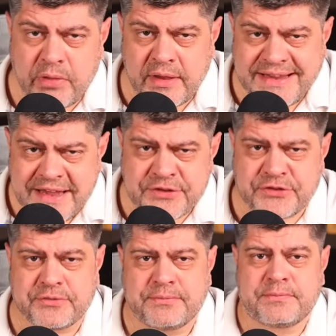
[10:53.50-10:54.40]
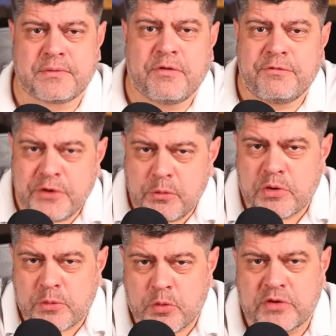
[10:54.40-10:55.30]
Yes.
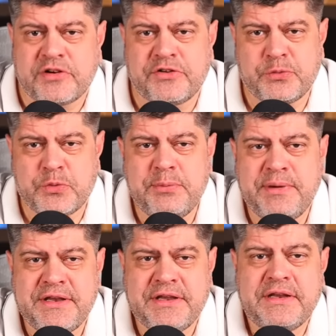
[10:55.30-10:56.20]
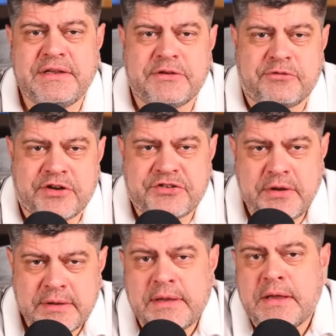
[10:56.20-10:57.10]
Fewer workers will be needed in Russia
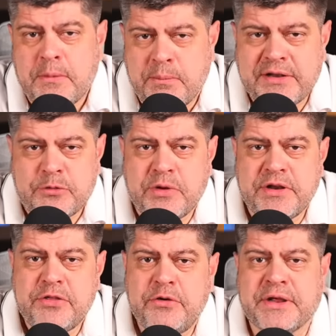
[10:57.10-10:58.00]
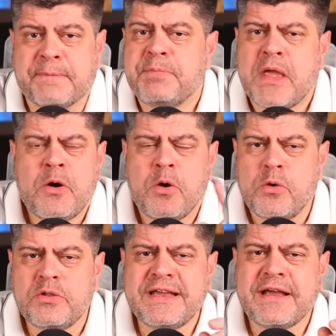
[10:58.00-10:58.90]
by 2030.
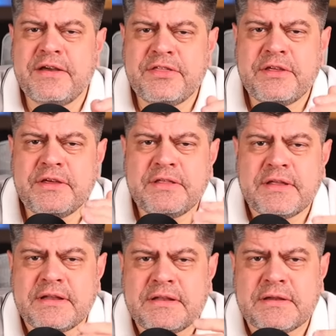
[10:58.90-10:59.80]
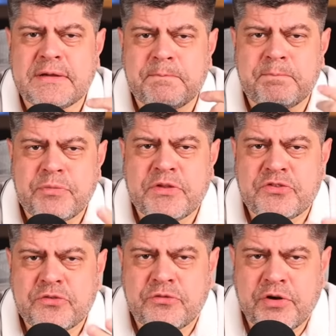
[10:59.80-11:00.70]
Only I think that
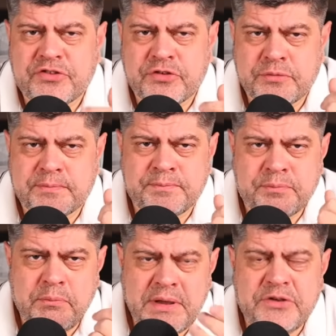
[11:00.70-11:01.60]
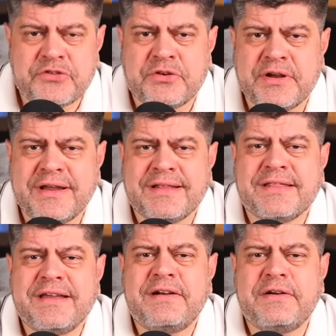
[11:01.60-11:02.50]
this Russian ministry,
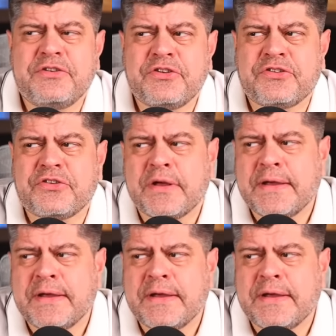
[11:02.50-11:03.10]
they're just